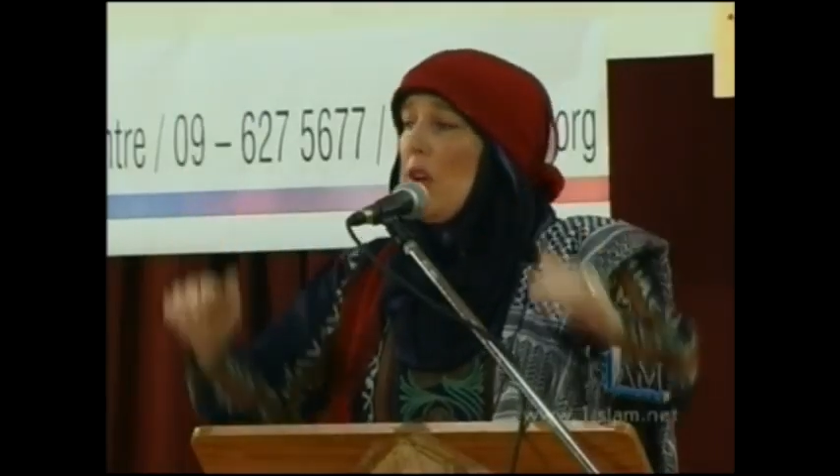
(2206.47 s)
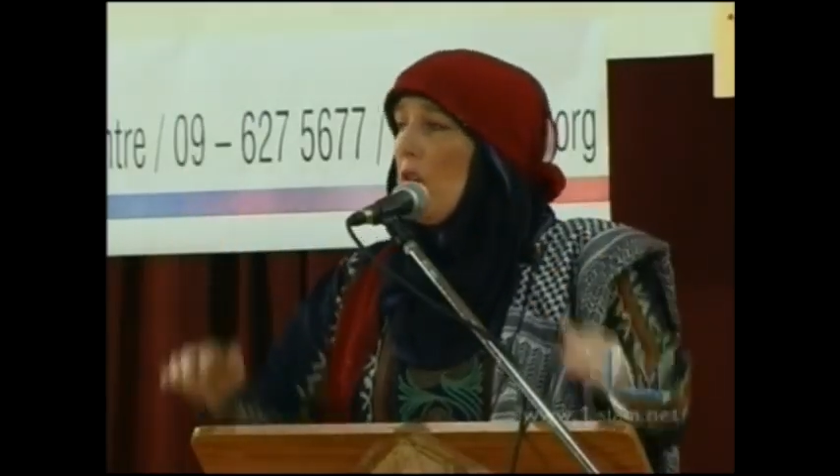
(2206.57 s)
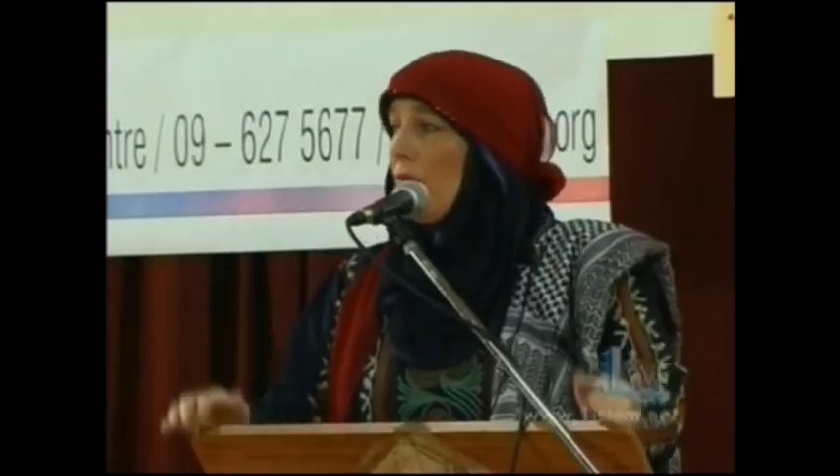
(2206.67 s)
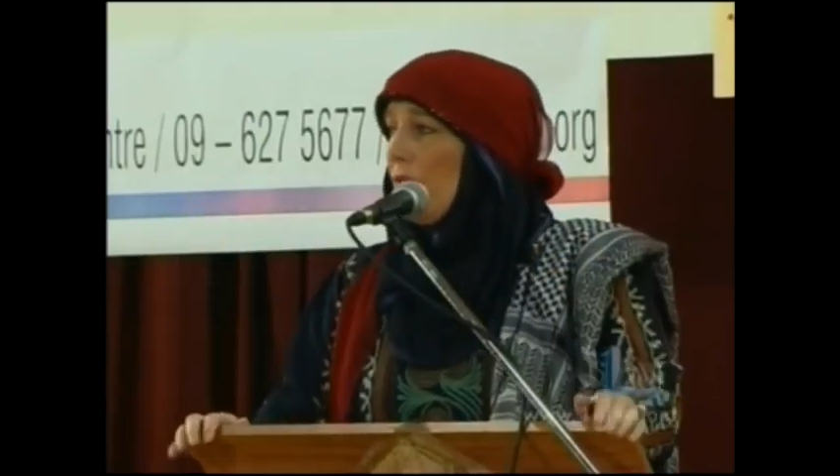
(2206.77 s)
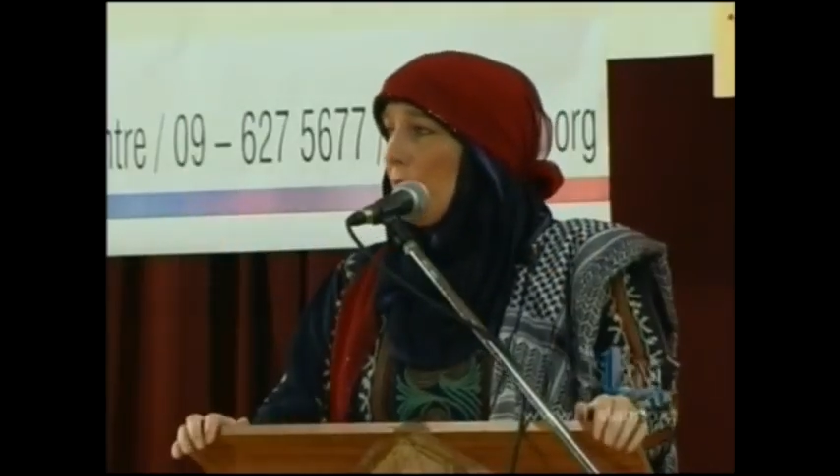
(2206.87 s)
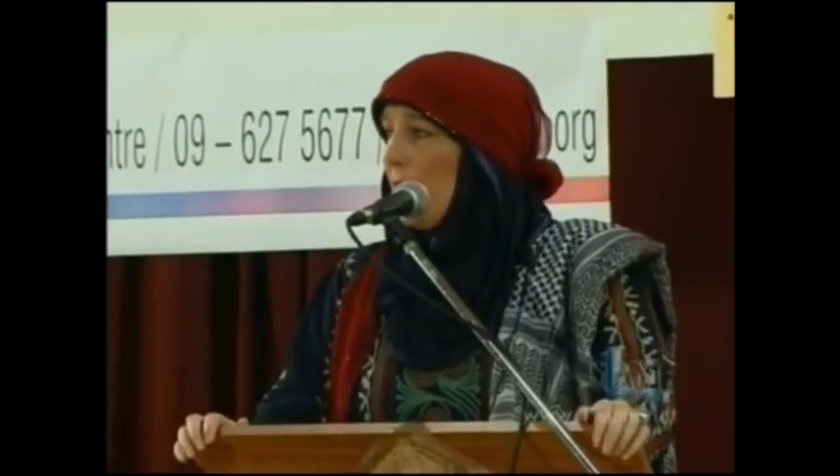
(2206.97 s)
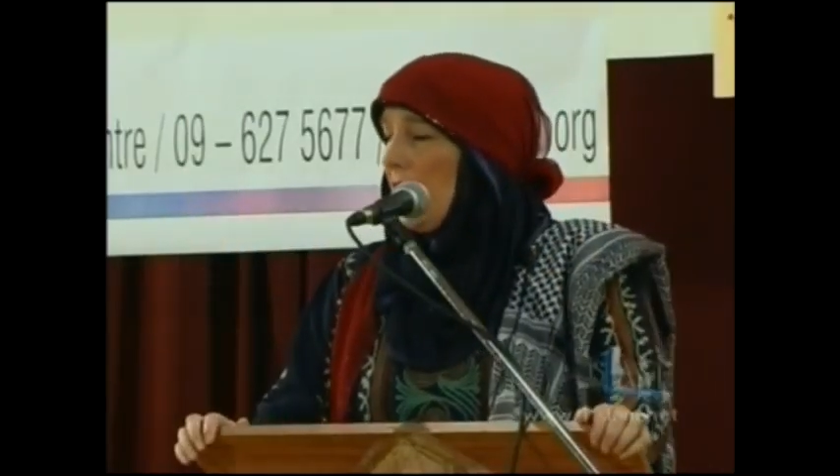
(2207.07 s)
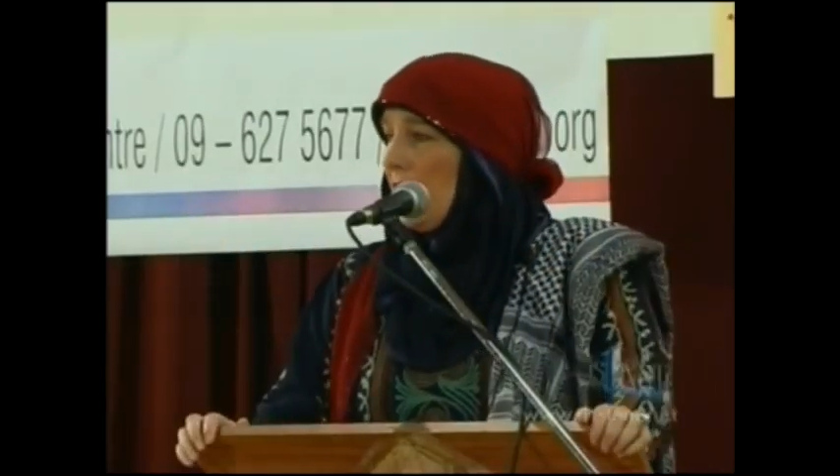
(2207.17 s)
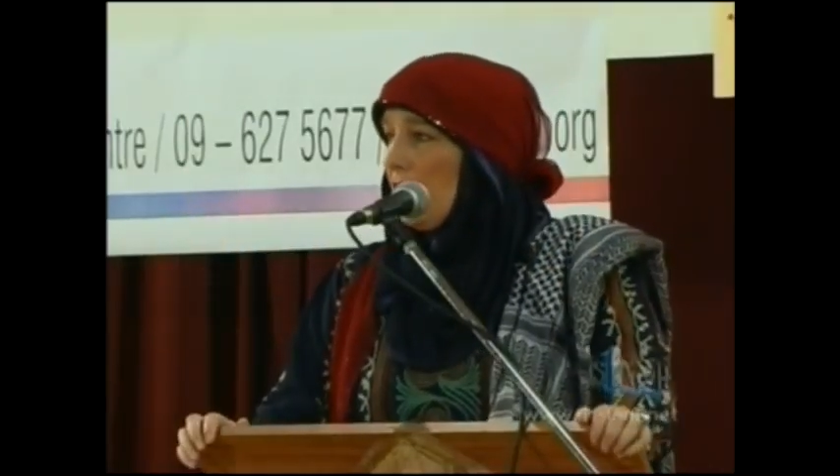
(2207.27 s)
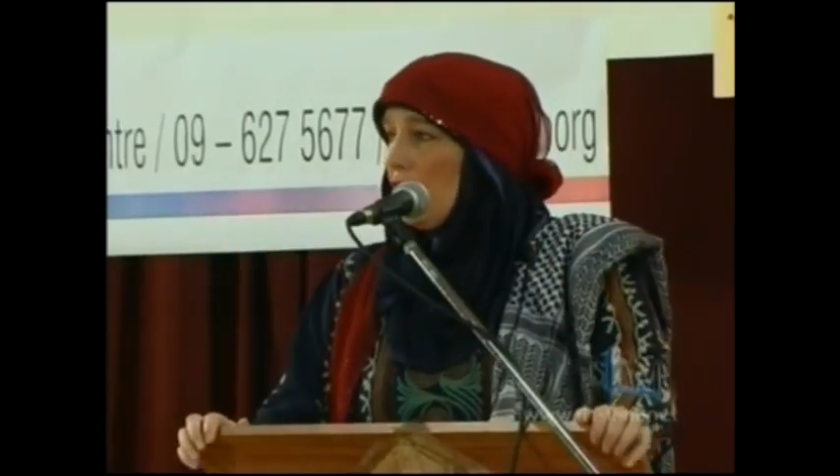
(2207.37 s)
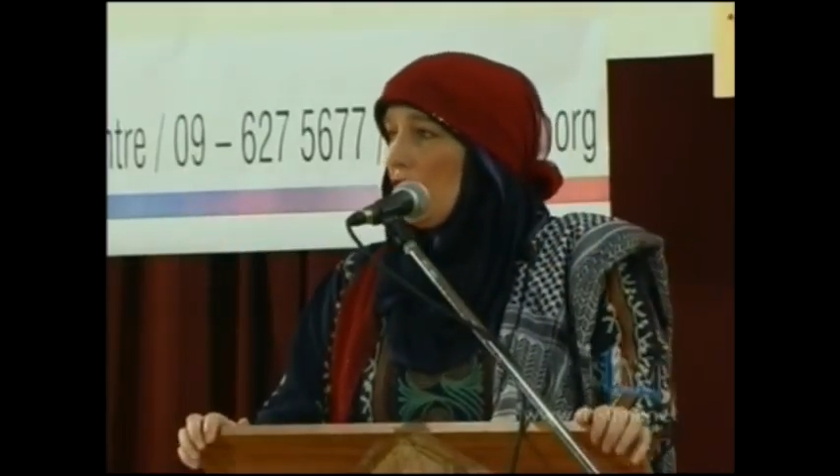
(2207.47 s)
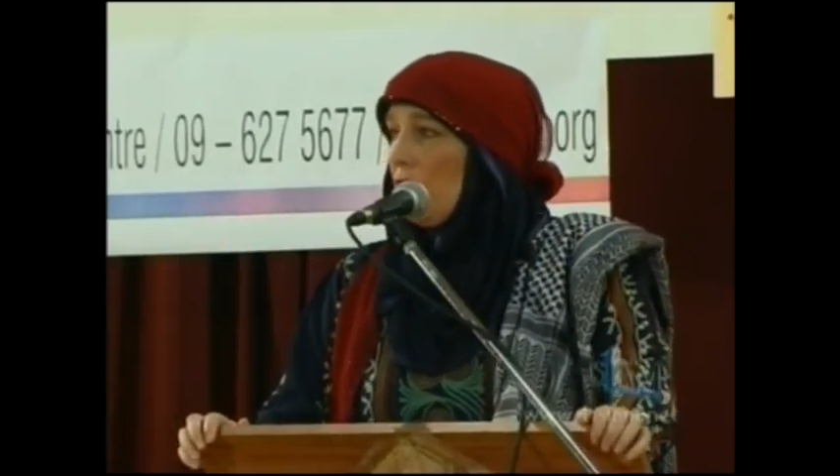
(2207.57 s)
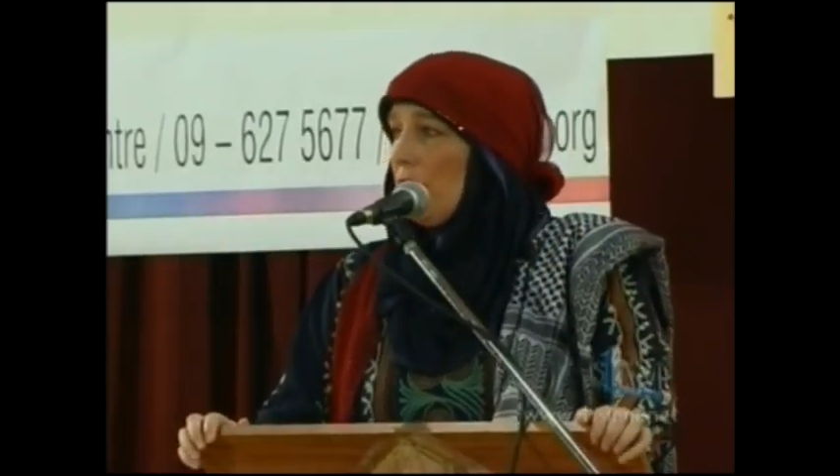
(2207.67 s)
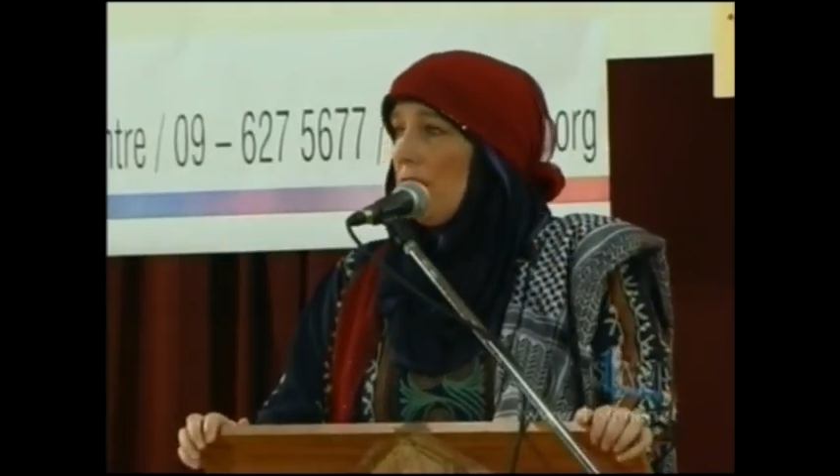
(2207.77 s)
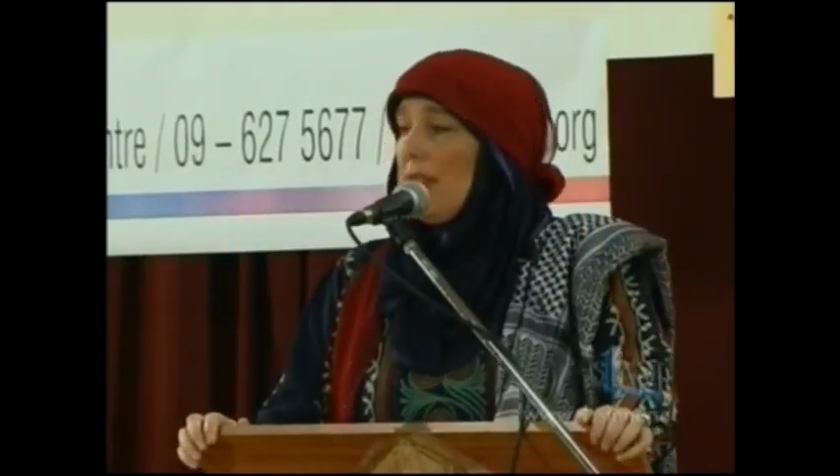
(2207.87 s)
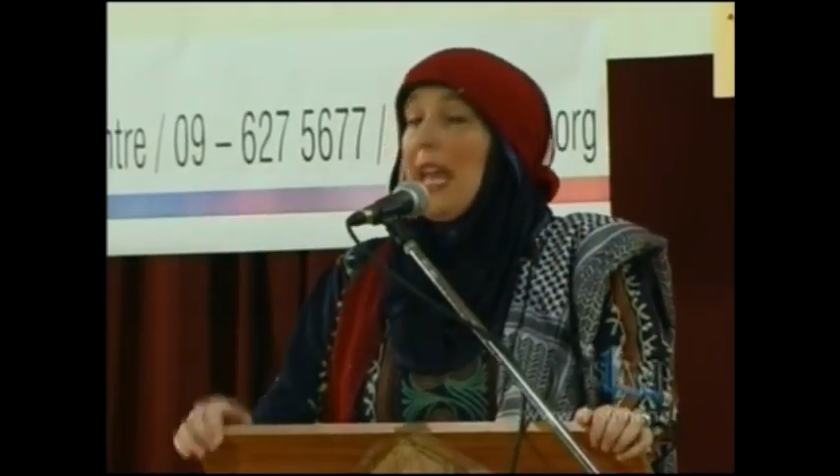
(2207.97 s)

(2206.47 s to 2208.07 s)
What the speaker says: half the page.